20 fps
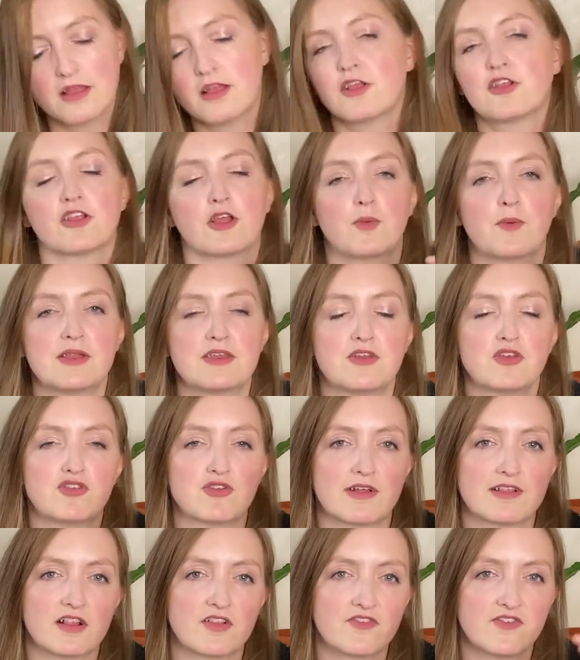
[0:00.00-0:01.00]
So when you
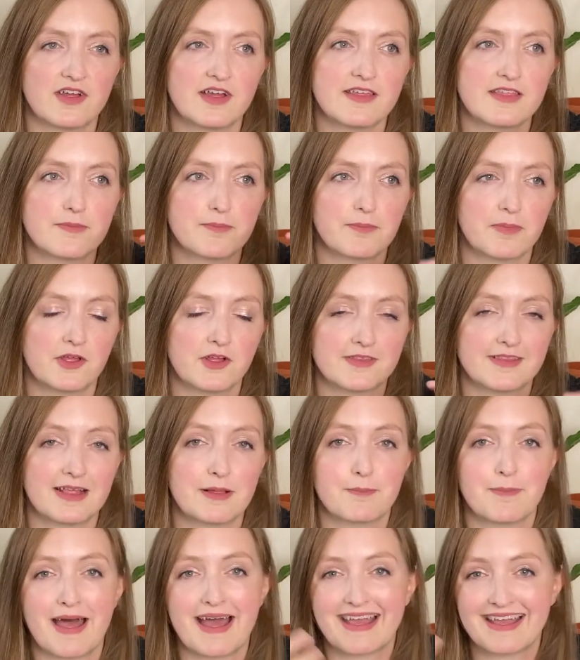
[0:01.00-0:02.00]
transfer the cutting
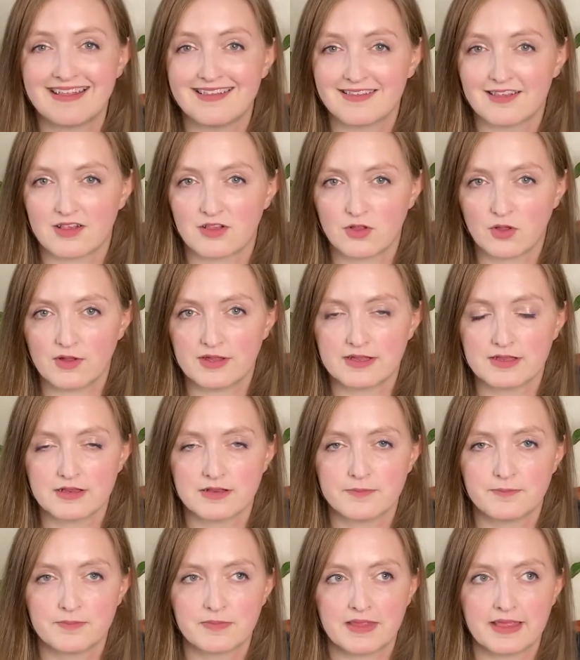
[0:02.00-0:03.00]
back into
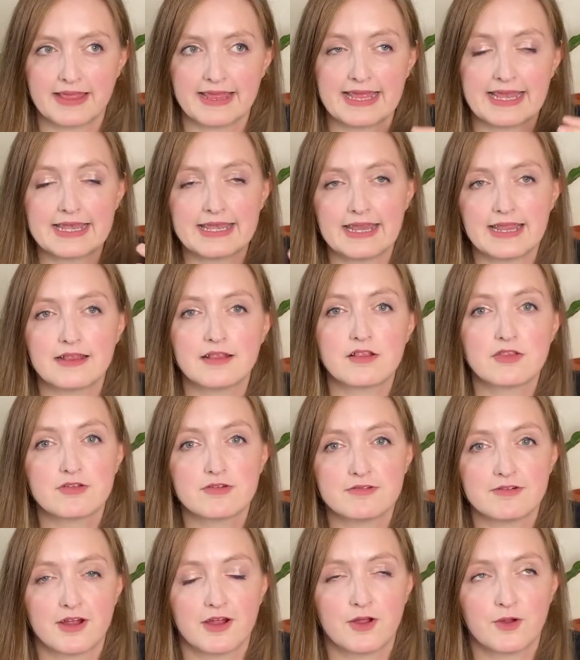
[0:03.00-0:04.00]
soil, it needs to
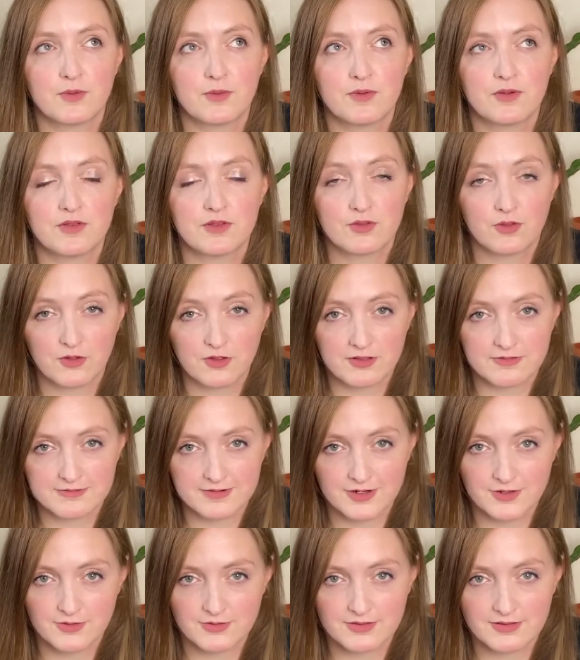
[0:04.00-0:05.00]
grow soil
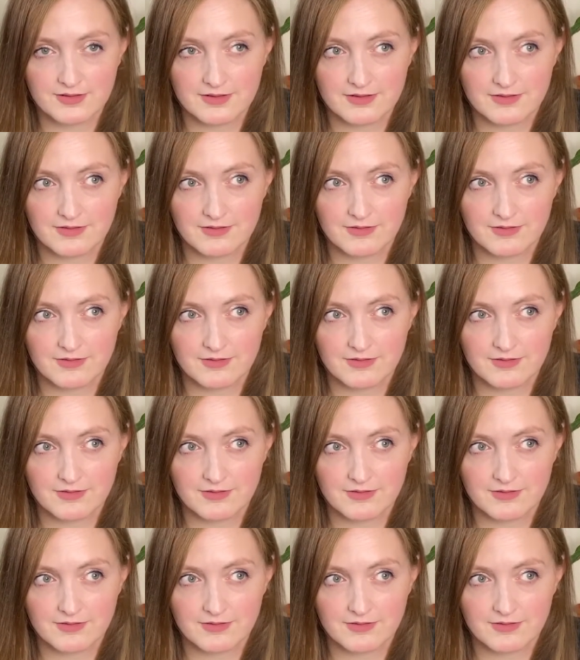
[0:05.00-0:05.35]
roots